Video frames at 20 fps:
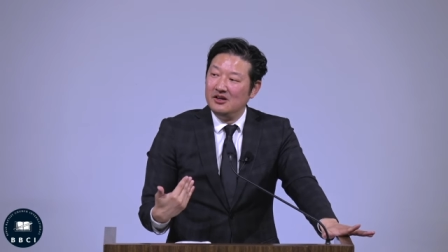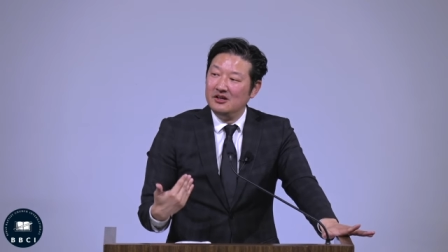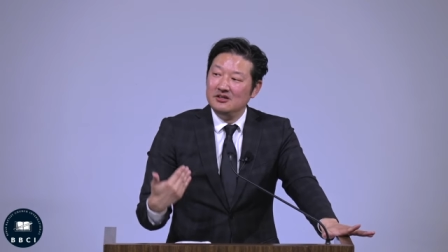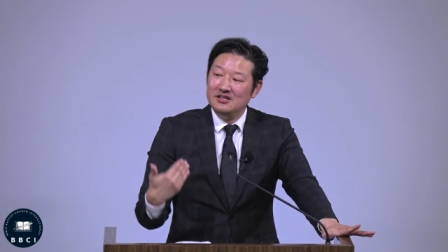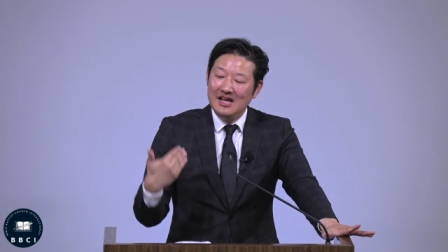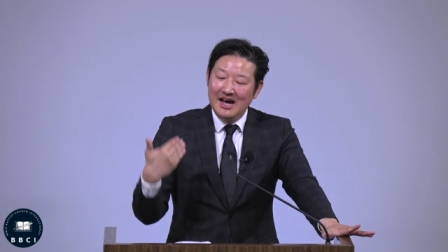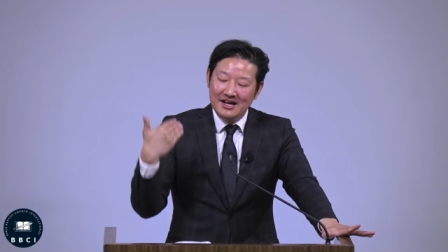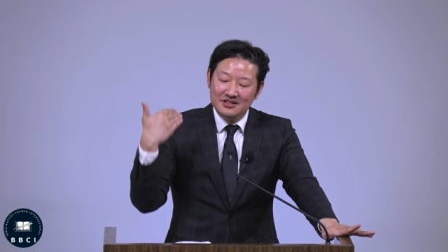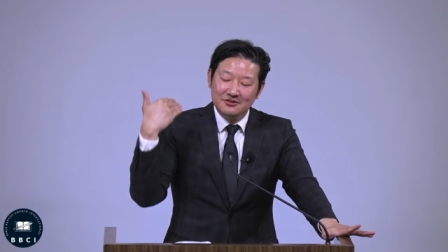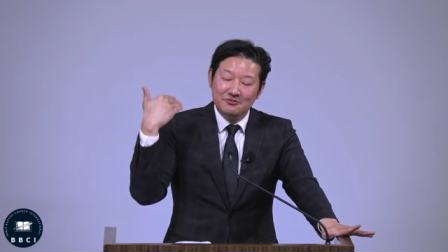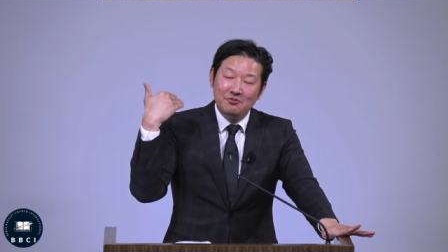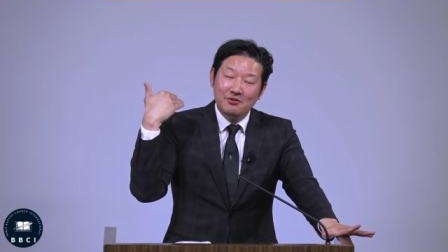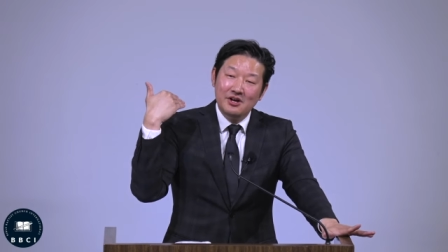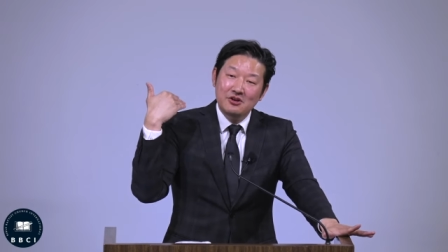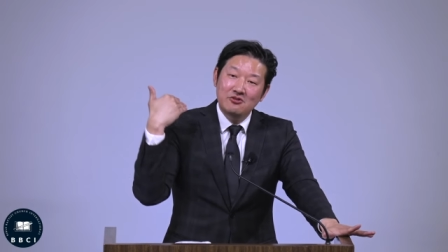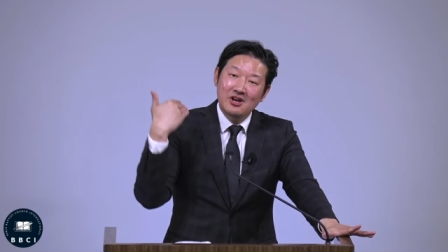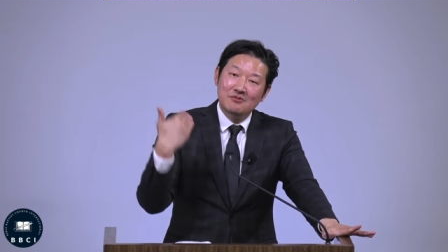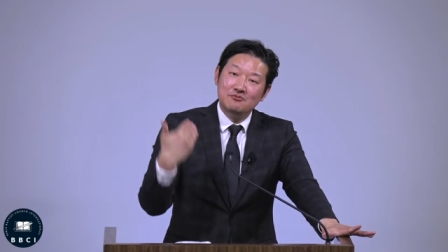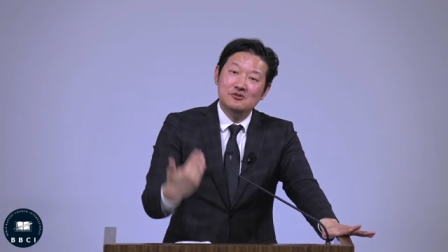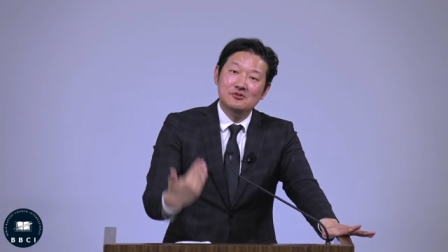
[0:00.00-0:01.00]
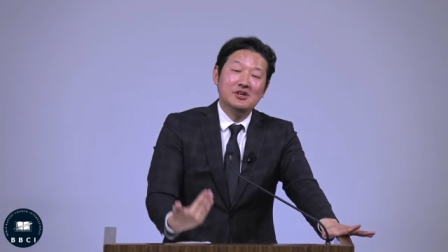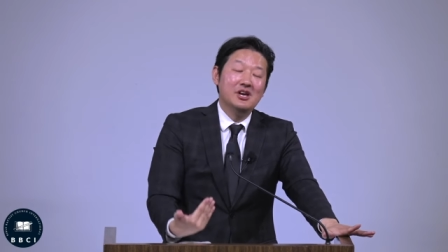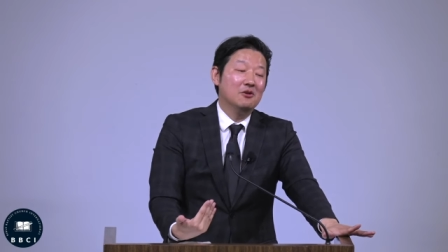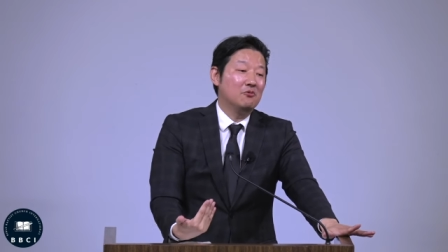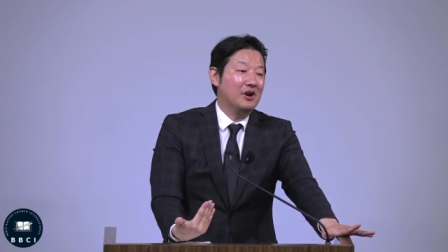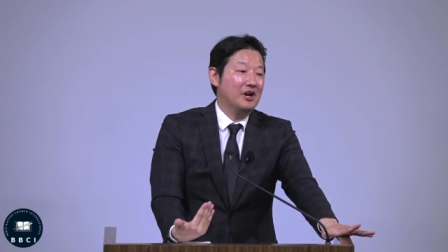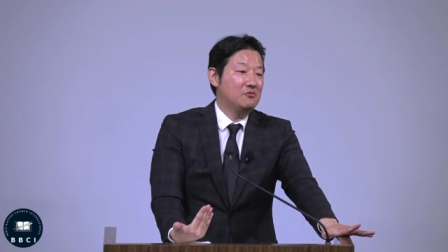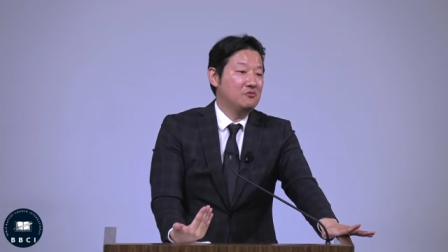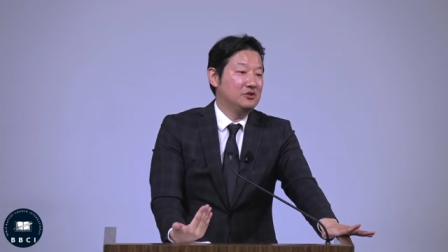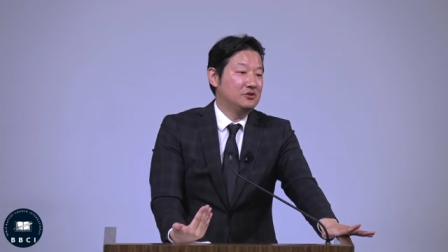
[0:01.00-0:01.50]
That's why you have to get
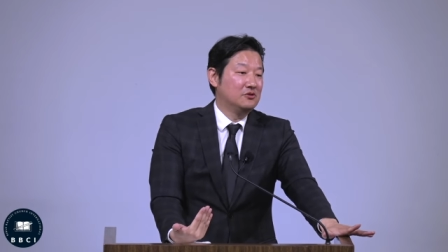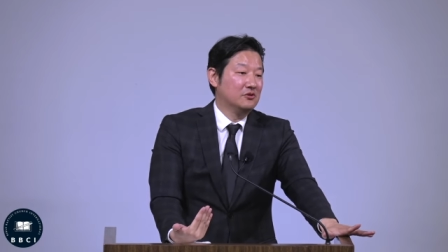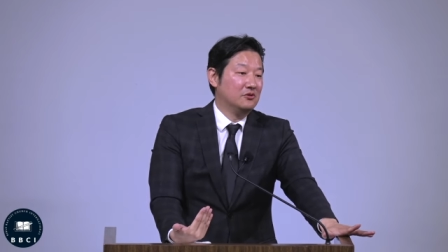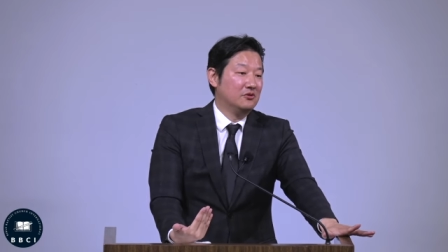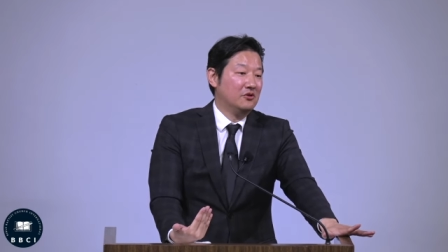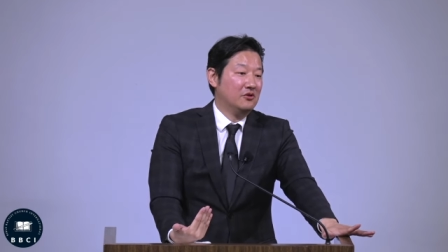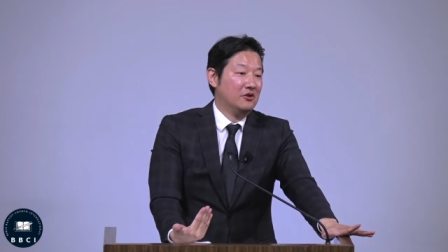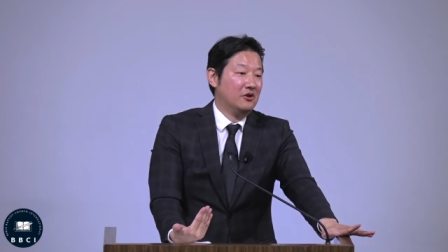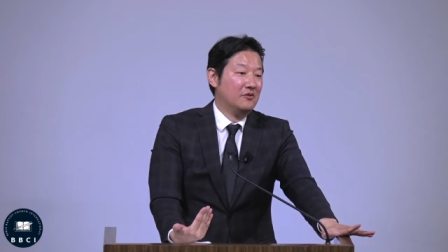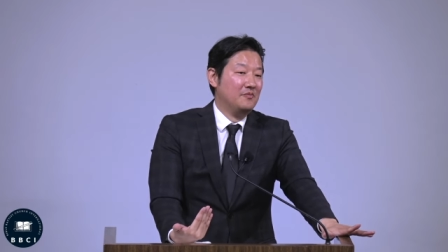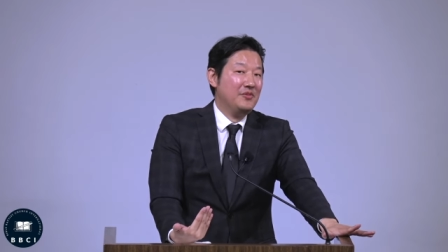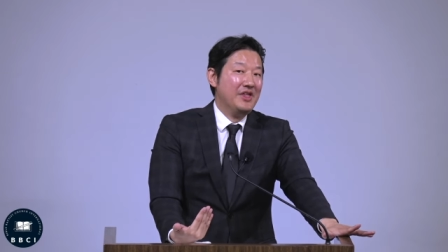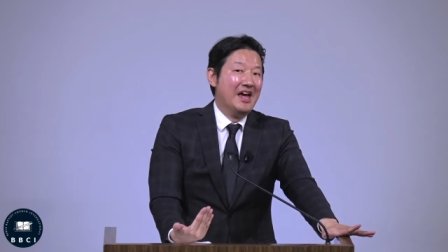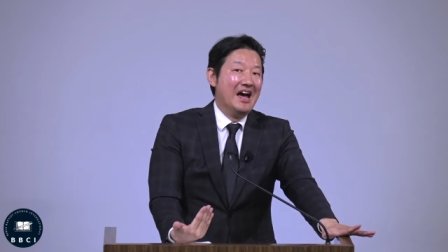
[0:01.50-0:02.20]
right with the Lord.